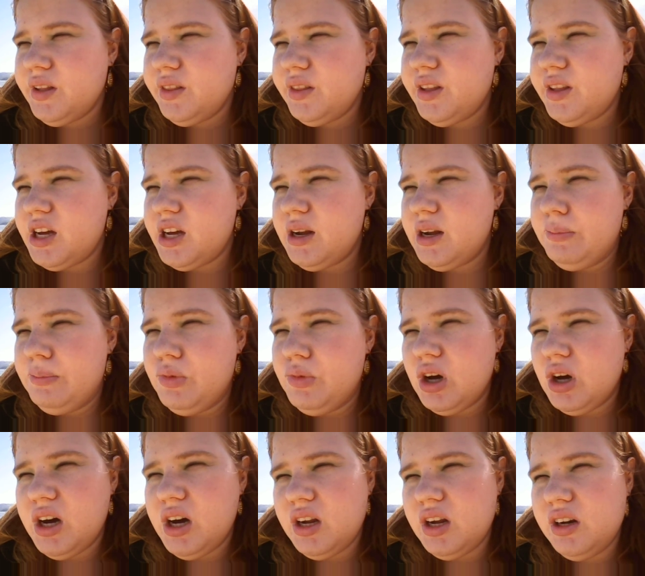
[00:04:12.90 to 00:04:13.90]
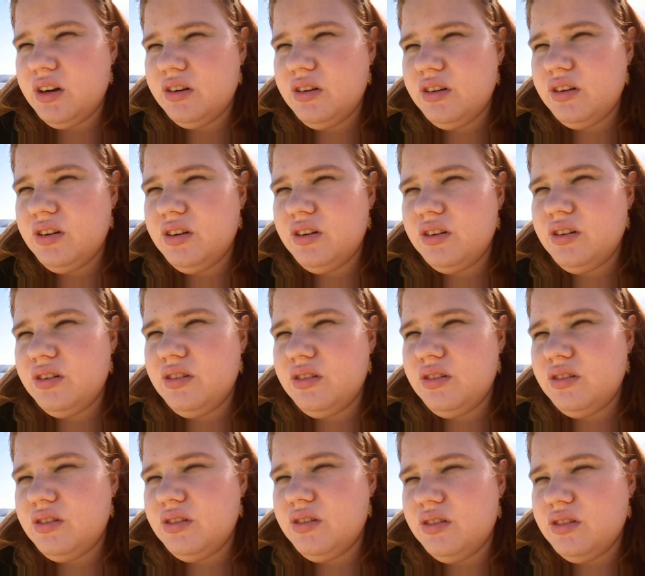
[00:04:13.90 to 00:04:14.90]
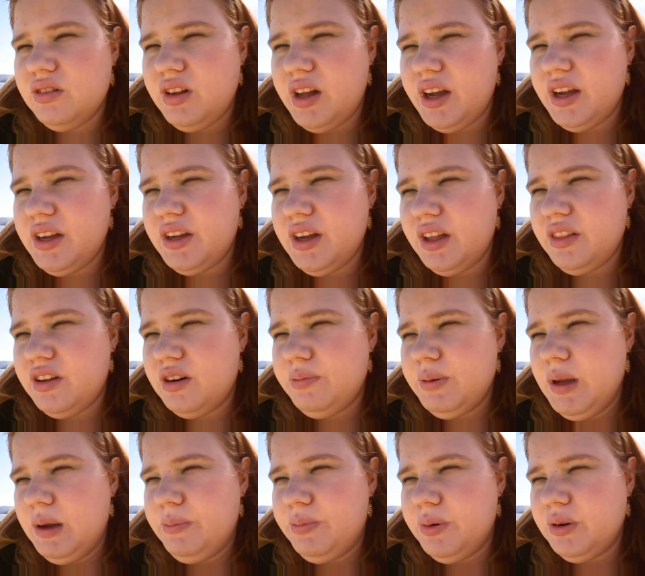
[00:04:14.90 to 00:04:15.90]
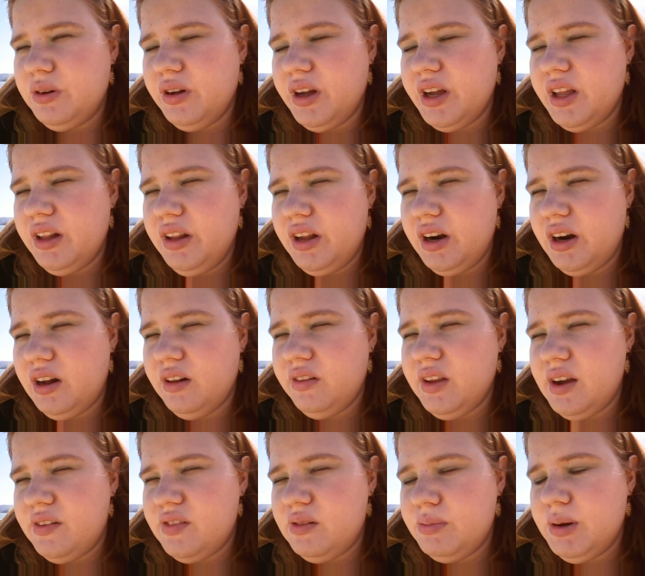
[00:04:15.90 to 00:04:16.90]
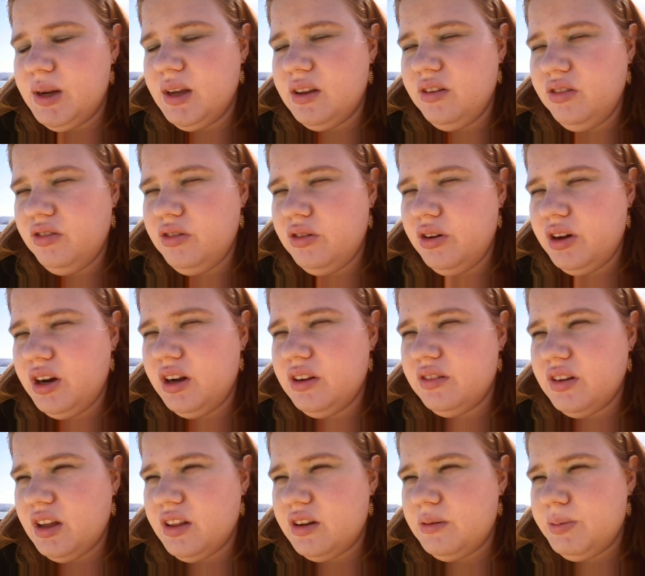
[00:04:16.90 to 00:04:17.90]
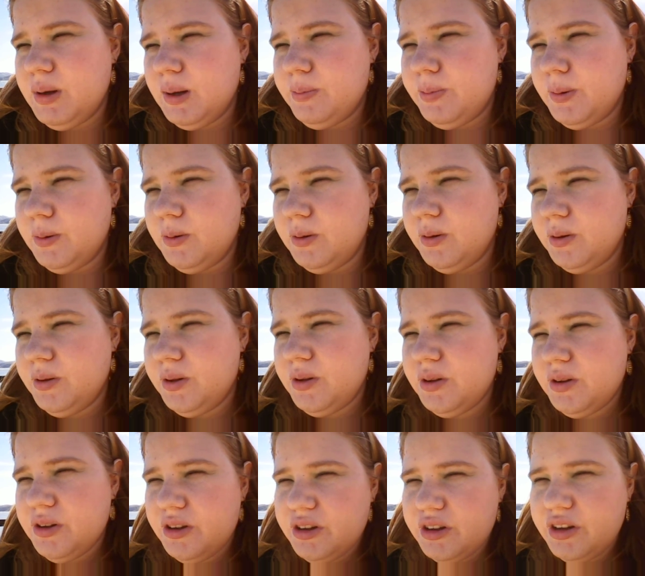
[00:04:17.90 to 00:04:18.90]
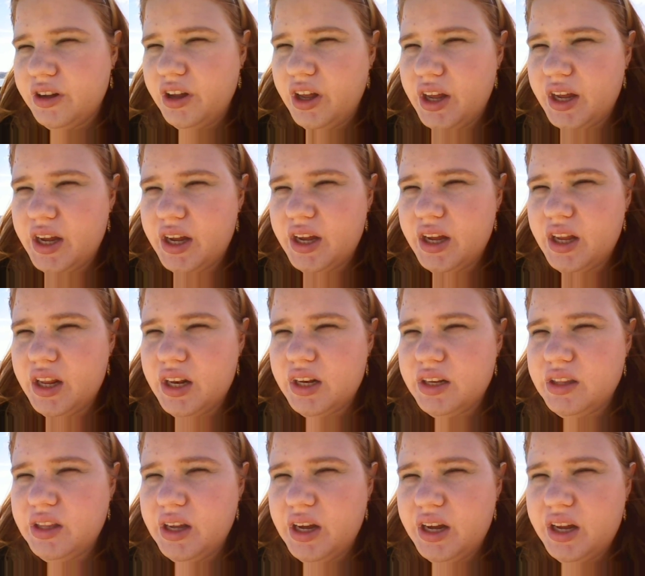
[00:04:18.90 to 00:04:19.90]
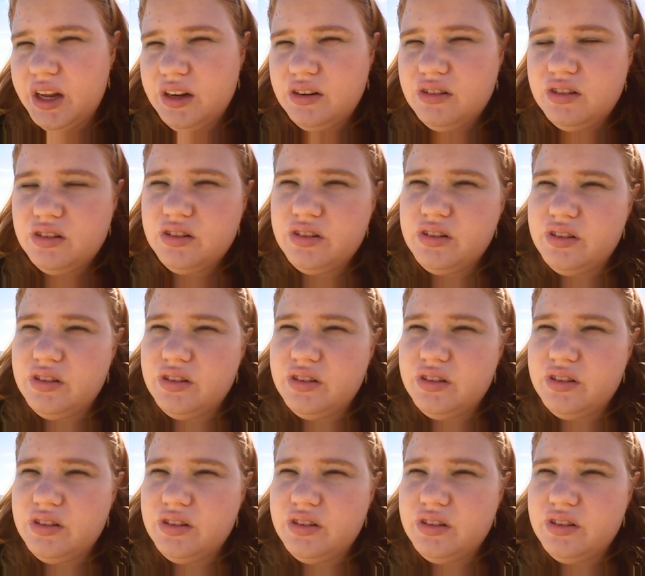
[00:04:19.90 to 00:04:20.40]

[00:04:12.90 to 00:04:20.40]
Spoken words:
that I'm not like other people, and that I'll never be as good as other people, and that